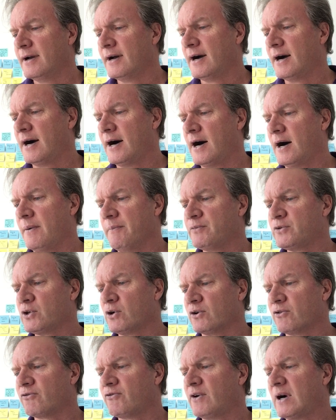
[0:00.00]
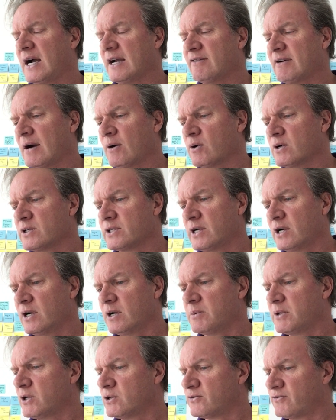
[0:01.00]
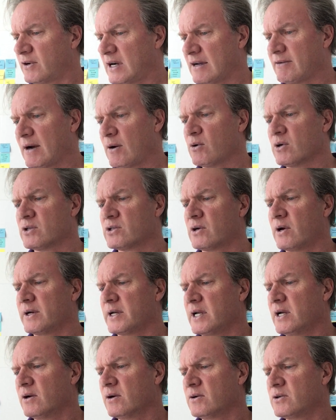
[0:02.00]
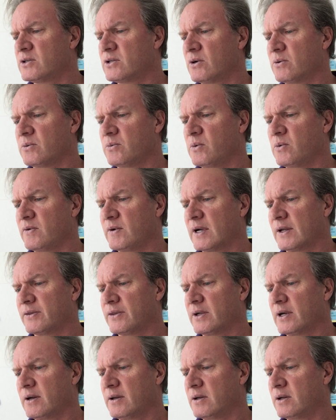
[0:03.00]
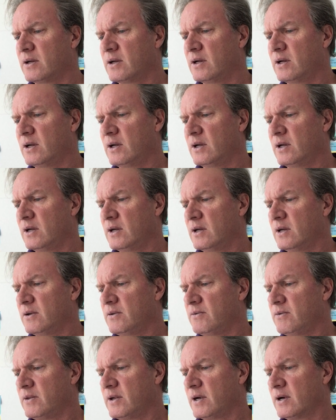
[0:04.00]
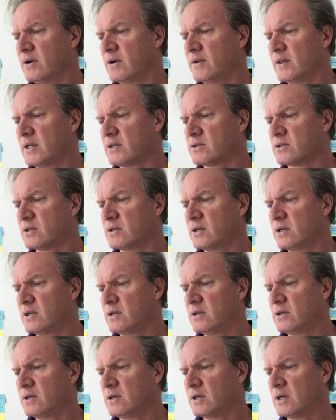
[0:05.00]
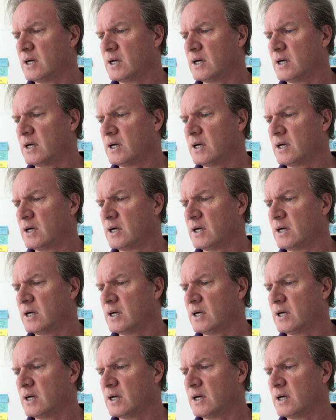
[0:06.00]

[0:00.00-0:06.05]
So there's 5 hours there, but there's 5 hours on here. So we've got that there, and that's good.